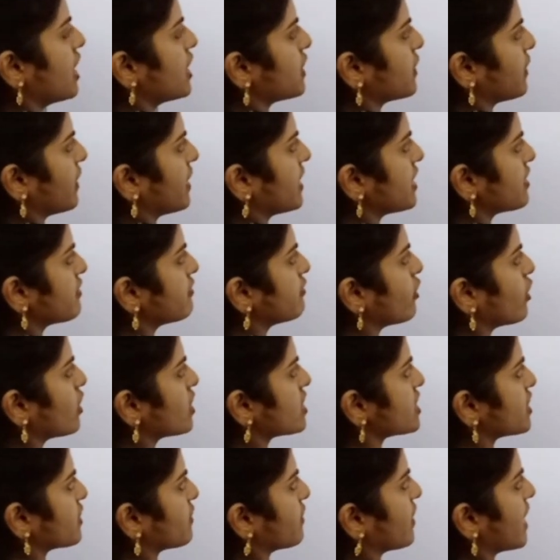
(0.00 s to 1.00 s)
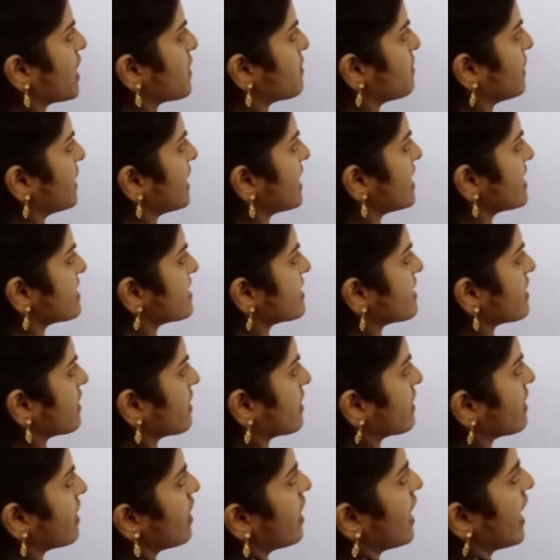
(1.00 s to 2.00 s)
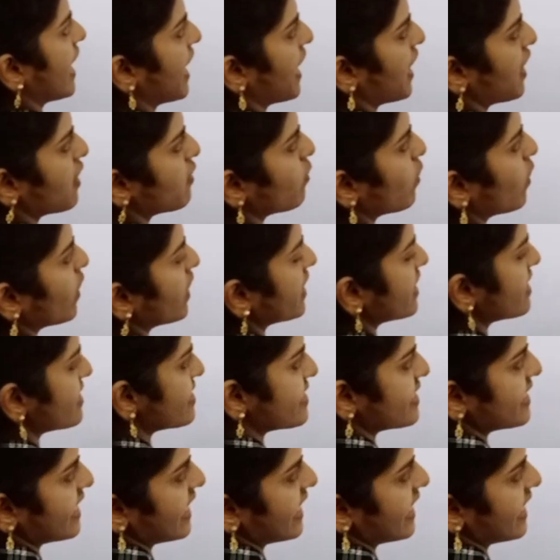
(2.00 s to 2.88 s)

24 square plus AO is